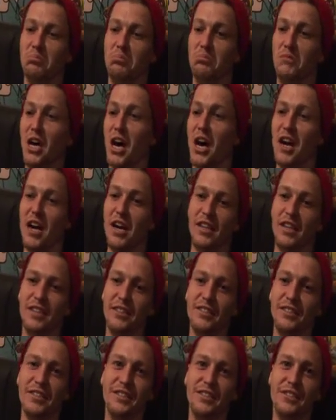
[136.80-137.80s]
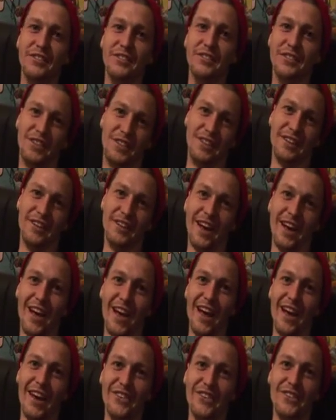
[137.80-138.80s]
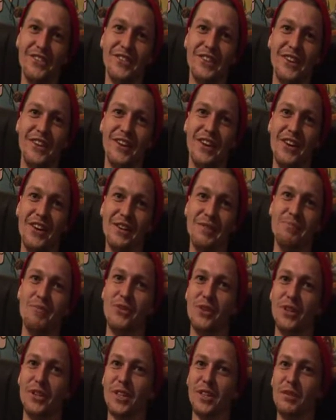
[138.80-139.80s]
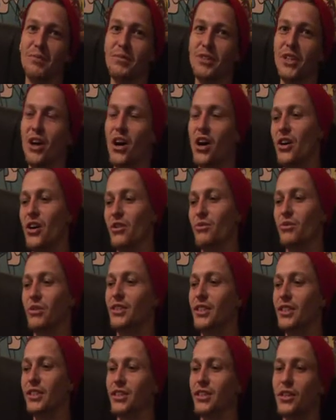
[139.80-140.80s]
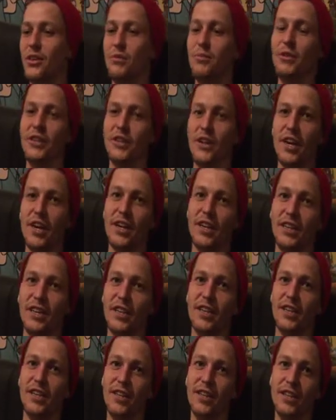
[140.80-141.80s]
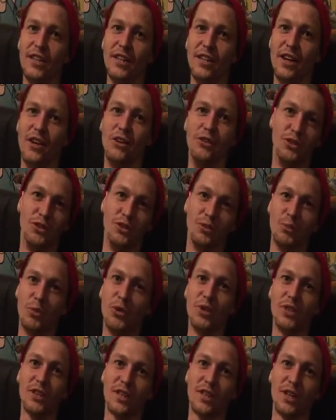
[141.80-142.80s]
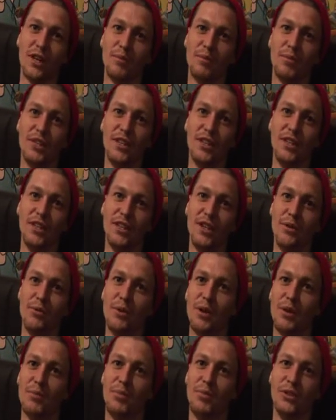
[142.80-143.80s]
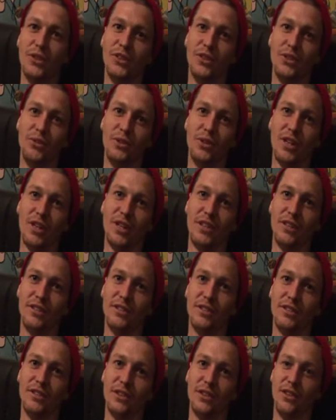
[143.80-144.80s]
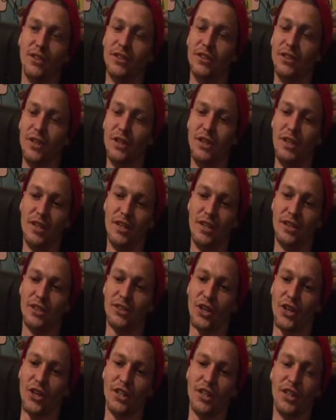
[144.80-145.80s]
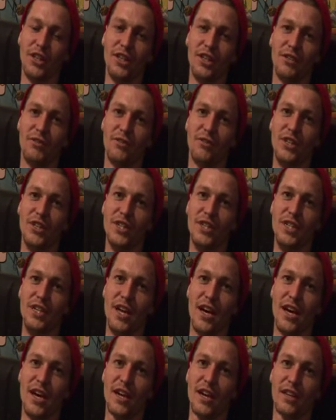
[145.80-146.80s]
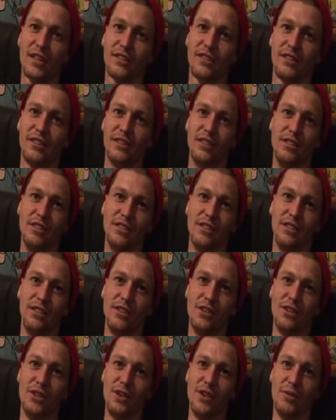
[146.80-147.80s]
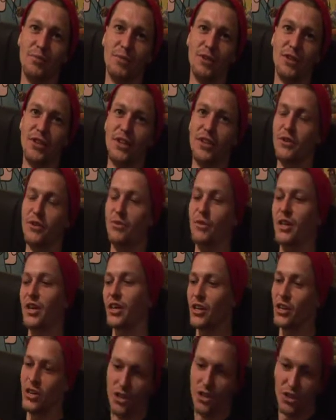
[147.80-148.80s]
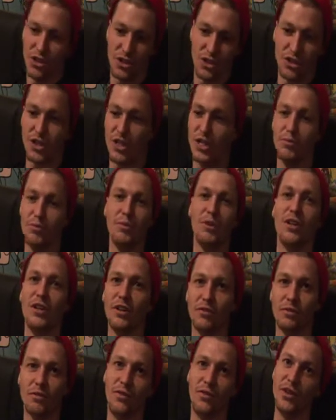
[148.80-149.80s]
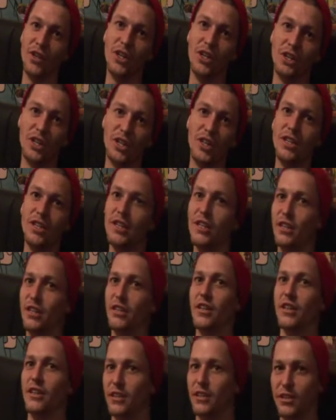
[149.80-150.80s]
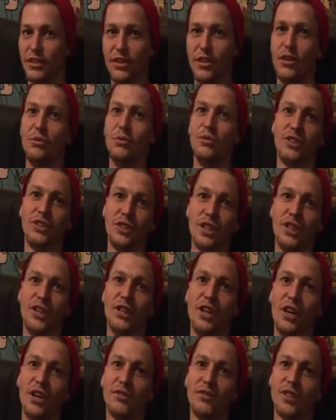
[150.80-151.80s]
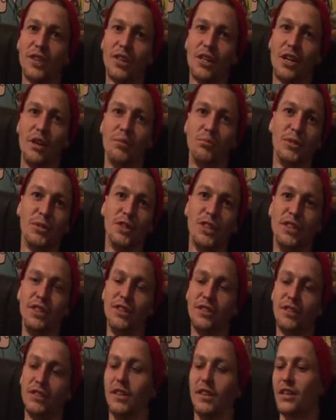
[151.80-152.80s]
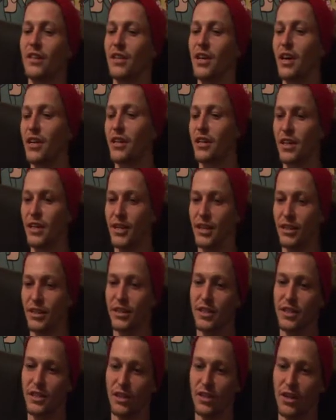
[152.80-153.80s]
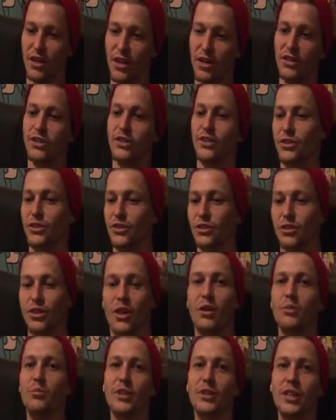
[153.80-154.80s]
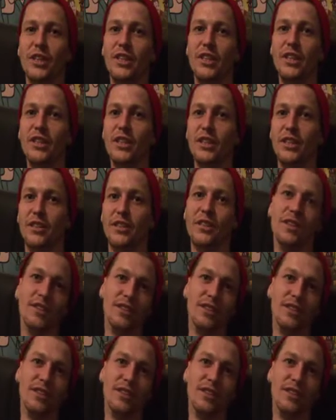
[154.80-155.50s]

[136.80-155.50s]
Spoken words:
nah, I didn't. You know, how do you get on a board company? Oh, well, this homie right here owns a board company and they want to put you on. So I started getting free decks, and you know what I mean? Then they were like, just keep getting footy, and then, you know, we'll send it off to companies. And I got like on a shoe company, and